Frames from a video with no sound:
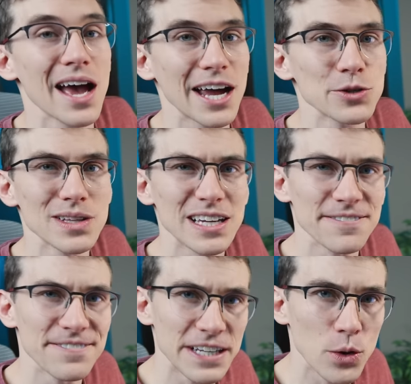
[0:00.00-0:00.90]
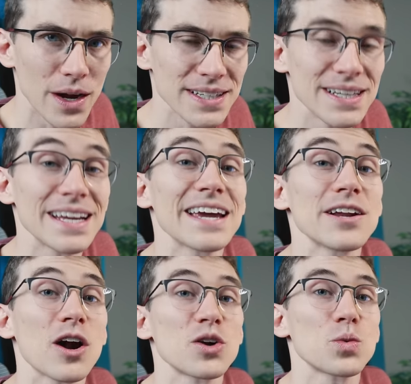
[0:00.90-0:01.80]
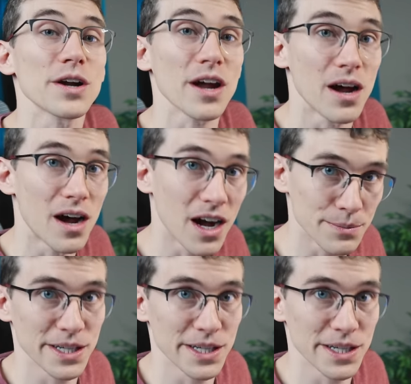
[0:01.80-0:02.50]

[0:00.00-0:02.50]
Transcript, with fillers: I do a lot of video editing and artwork on my